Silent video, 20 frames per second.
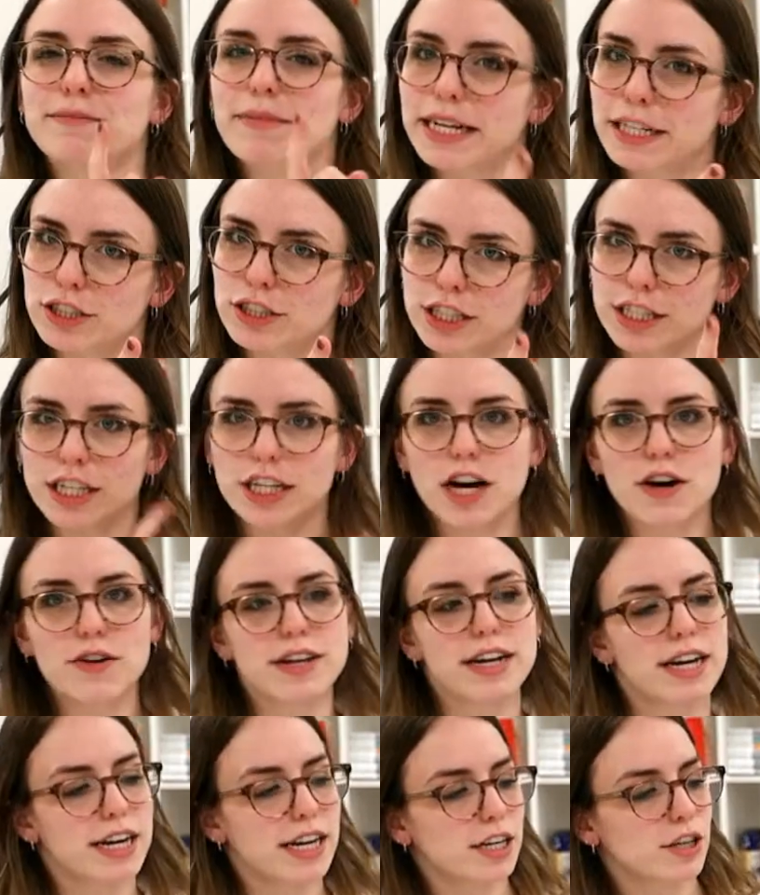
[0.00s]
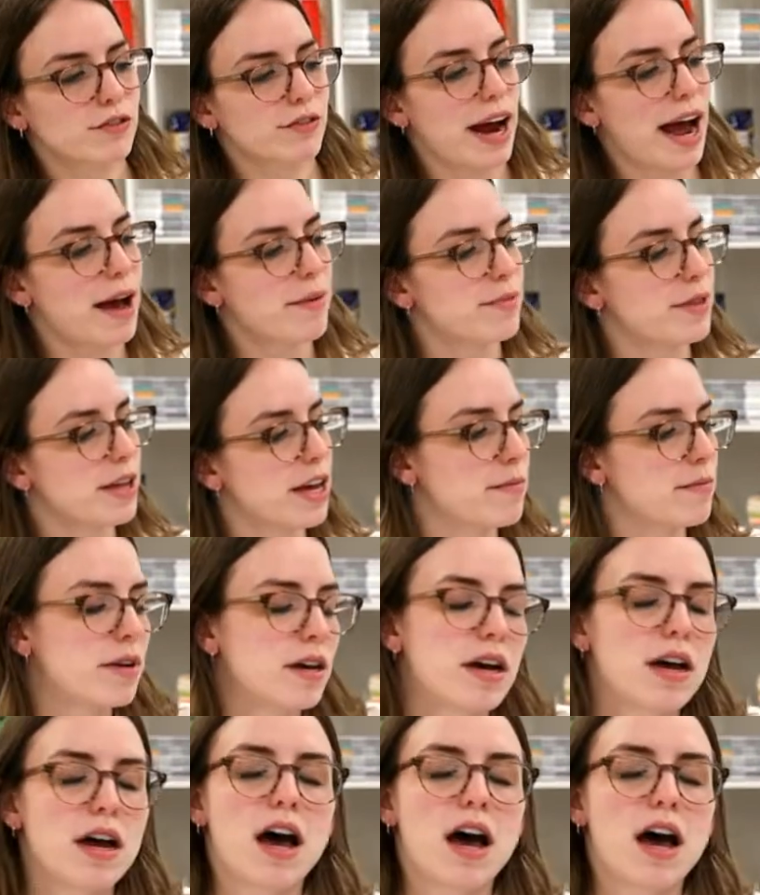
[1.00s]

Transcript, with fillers: make sure you go there and grab them